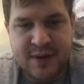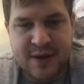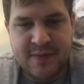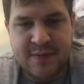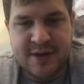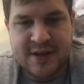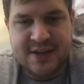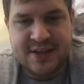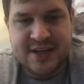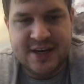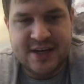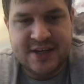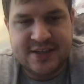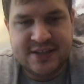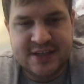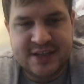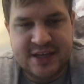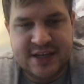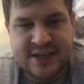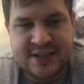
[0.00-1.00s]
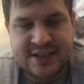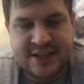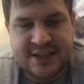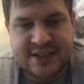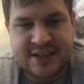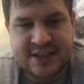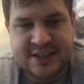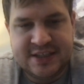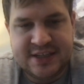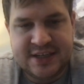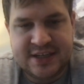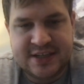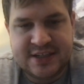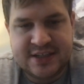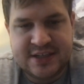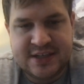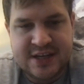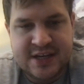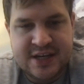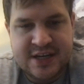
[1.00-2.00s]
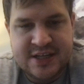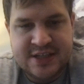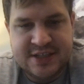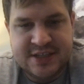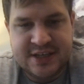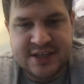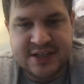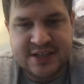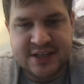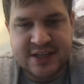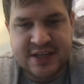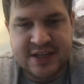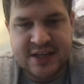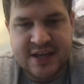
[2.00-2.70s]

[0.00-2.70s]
Give me Tennessee 66 60.